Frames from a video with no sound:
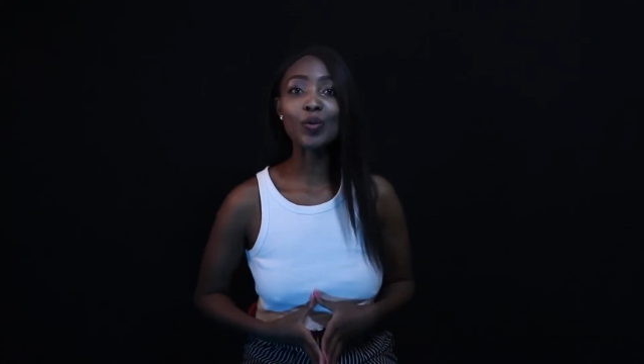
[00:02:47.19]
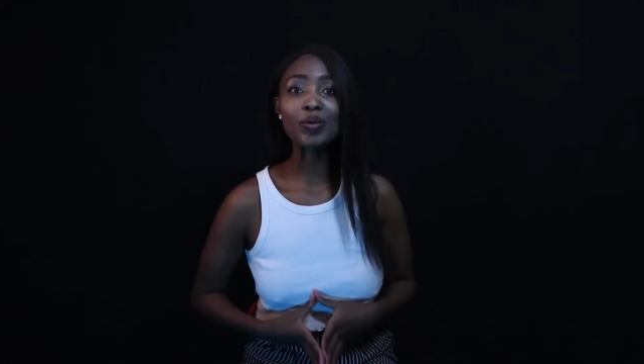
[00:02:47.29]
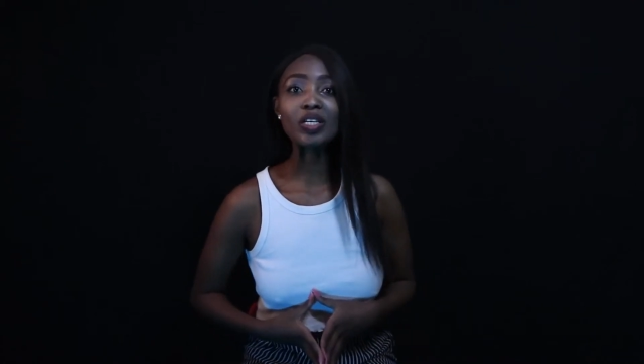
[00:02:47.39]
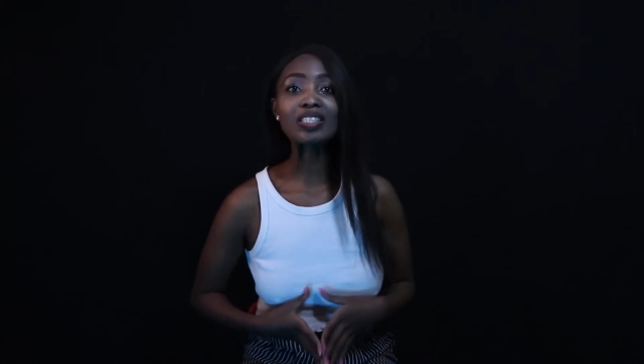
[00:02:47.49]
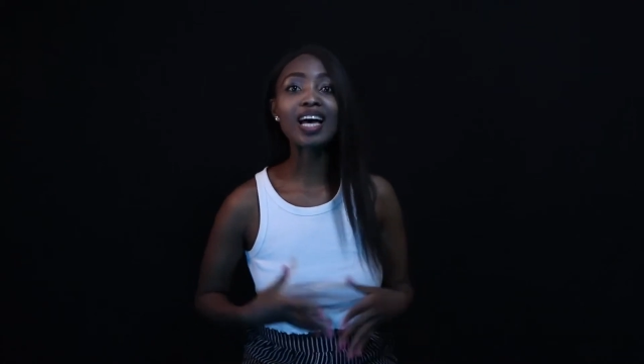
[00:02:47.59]

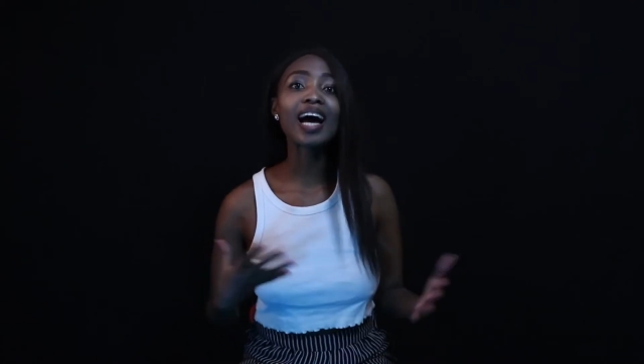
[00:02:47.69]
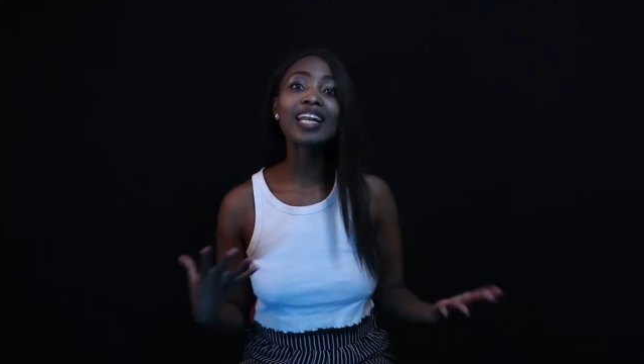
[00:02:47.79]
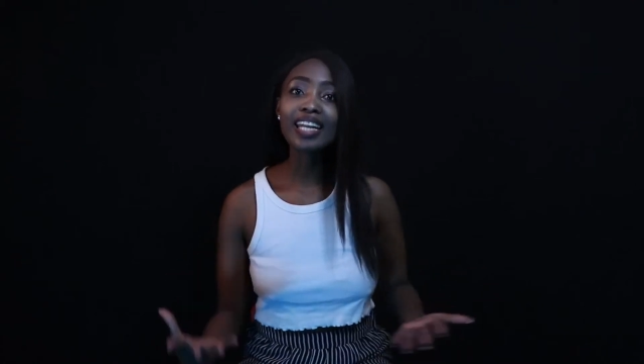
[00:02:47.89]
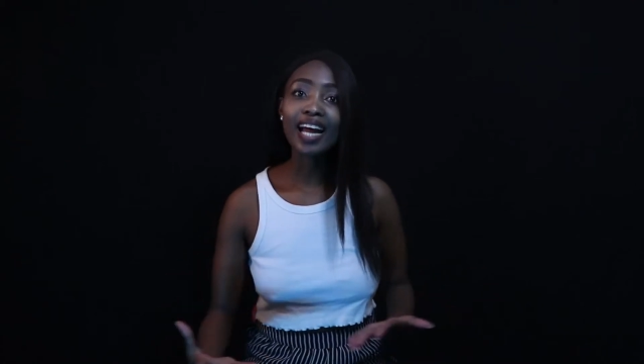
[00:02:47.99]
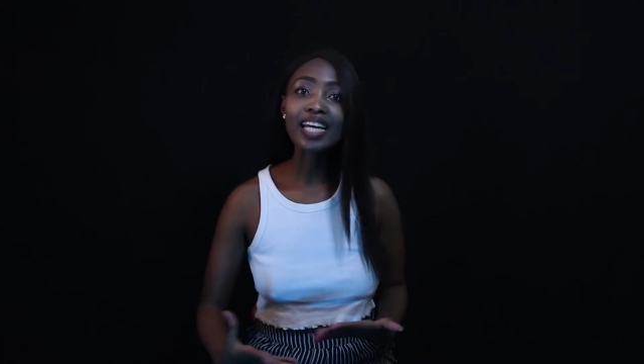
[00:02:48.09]
because
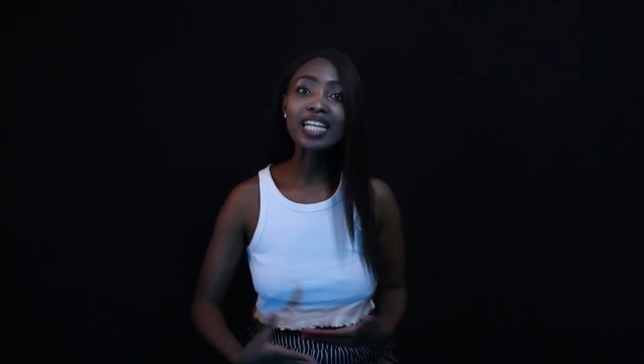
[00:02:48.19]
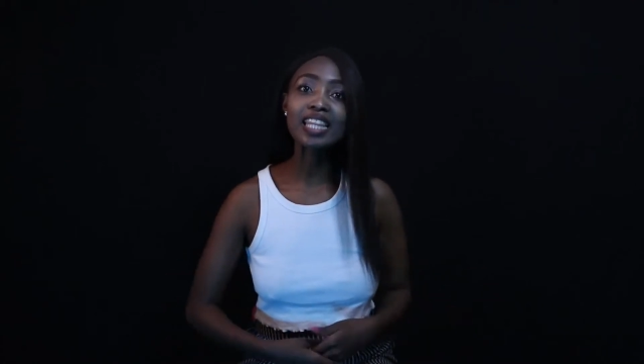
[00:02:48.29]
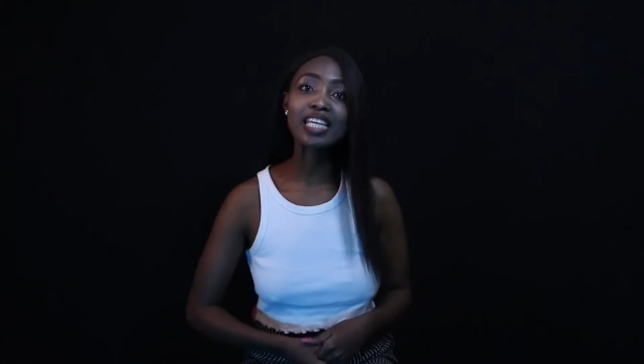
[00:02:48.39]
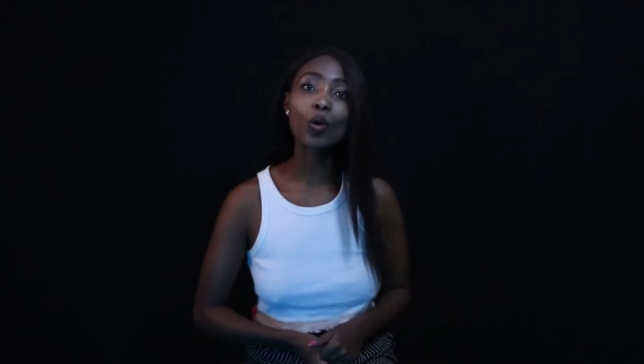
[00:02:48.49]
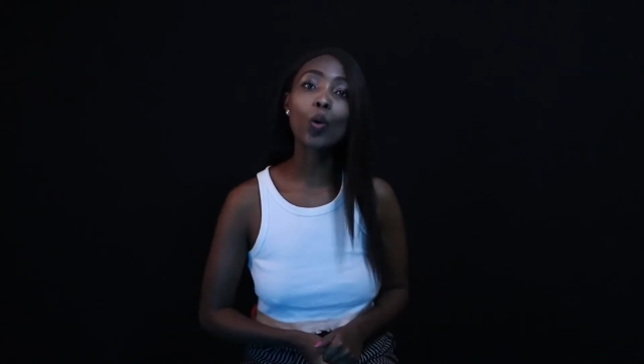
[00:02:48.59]
unlike
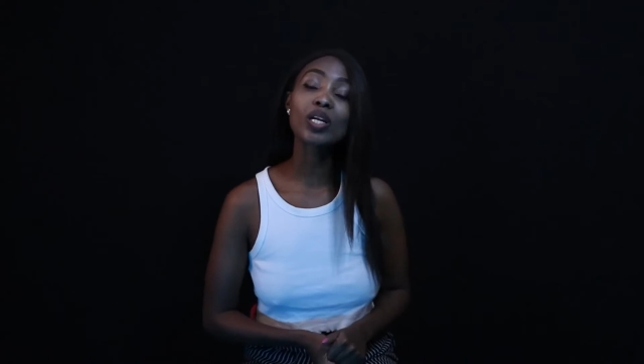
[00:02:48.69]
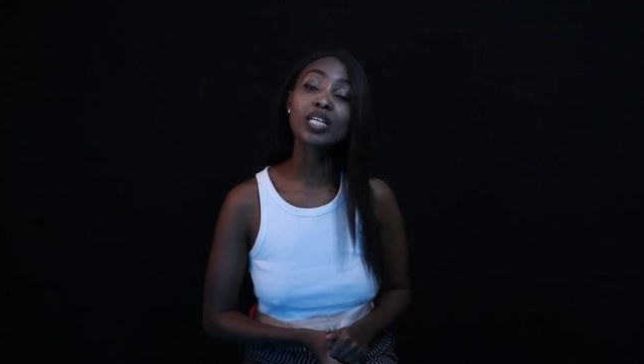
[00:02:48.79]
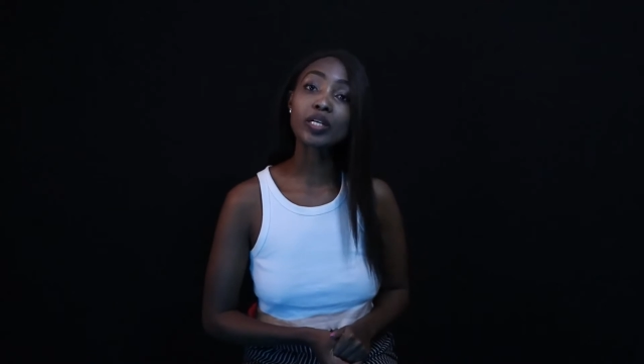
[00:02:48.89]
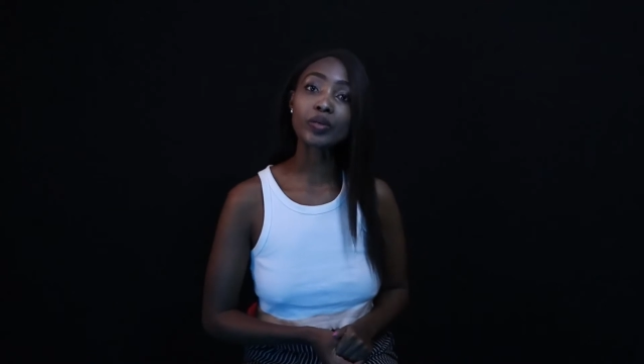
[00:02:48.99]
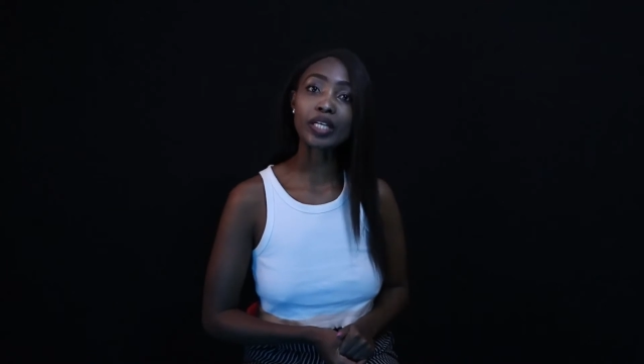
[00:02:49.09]
the
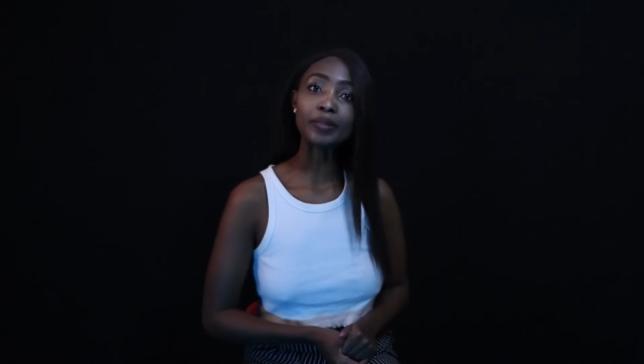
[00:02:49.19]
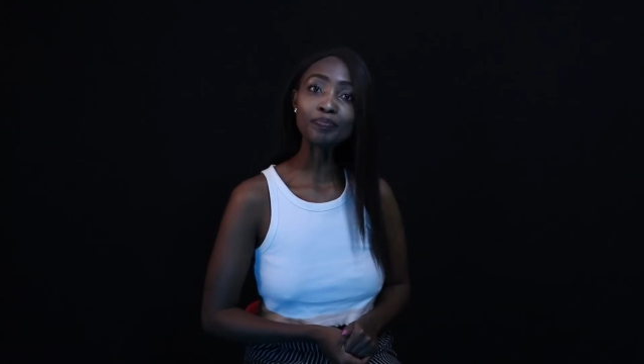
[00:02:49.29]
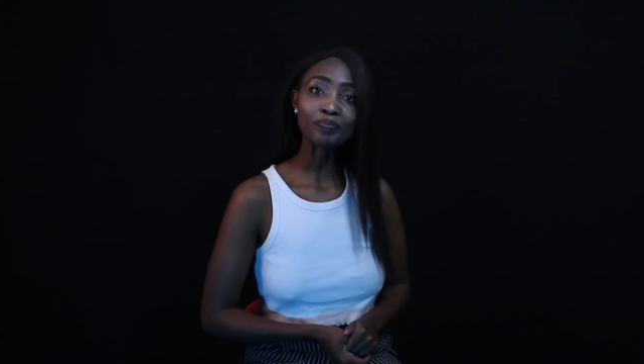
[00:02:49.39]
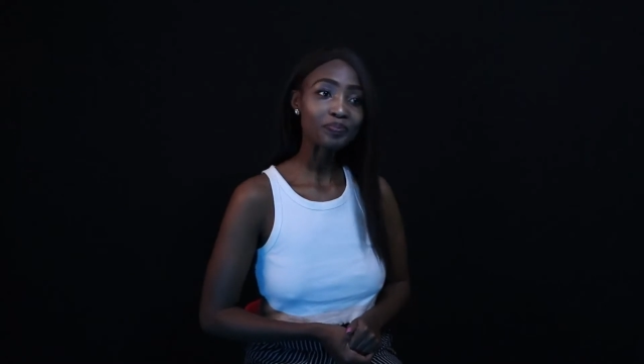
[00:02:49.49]
ordinary